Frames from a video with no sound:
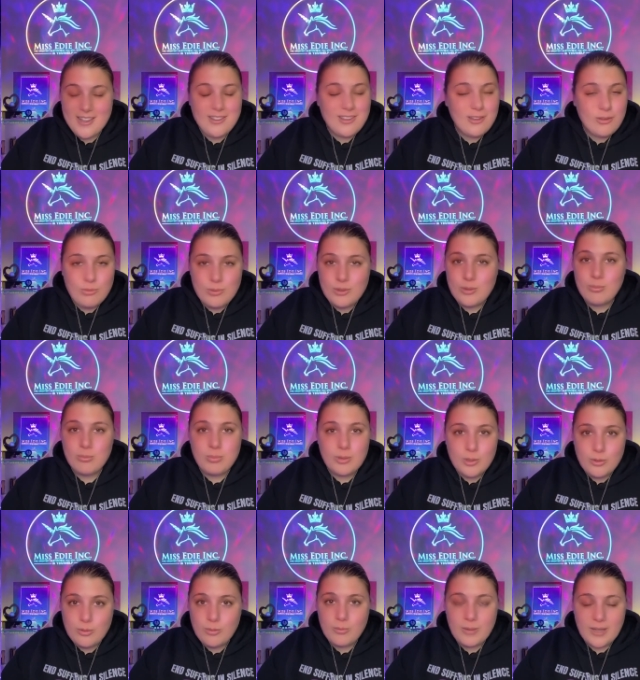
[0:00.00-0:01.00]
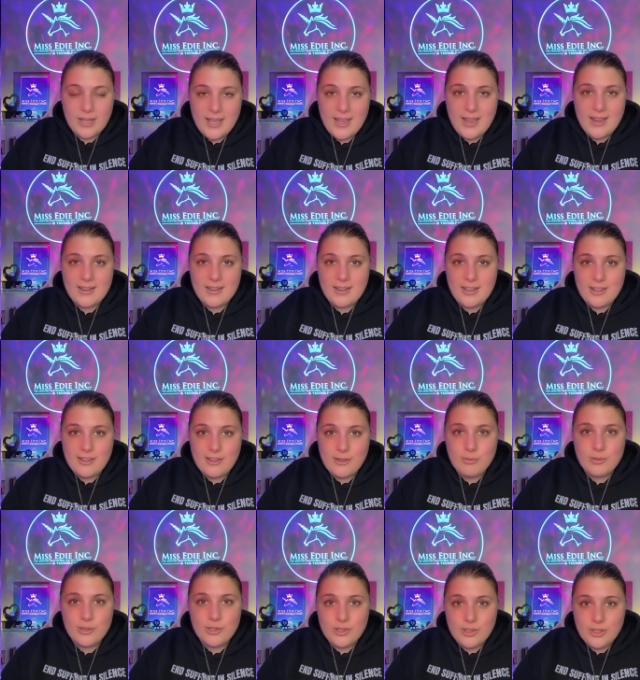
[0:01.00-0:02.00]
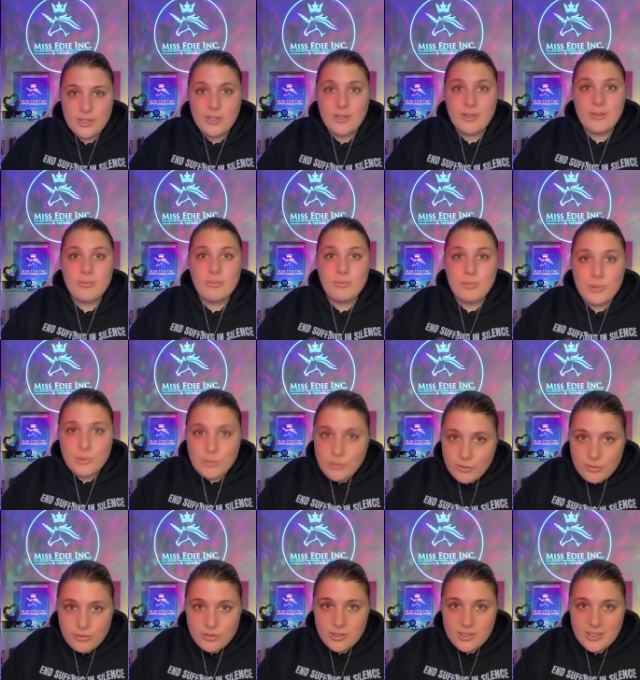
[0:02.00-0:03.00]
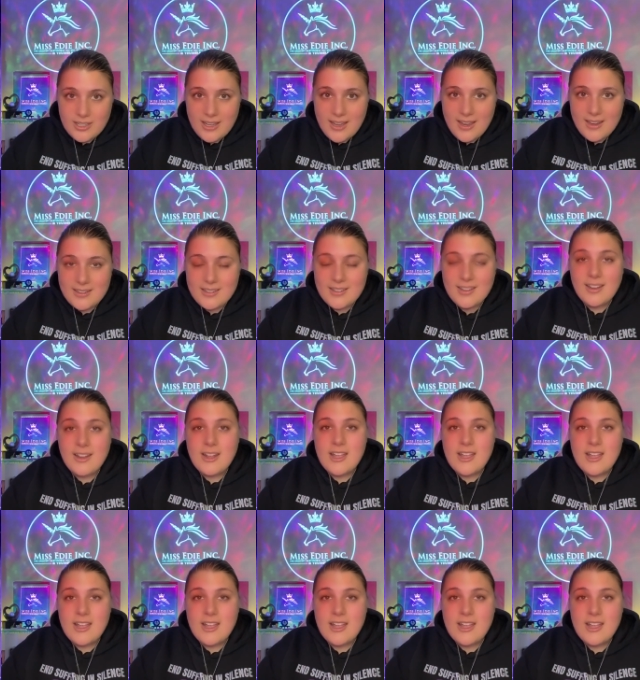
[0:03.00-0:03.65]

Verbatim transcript: and you will bloom again and you will look beautiful again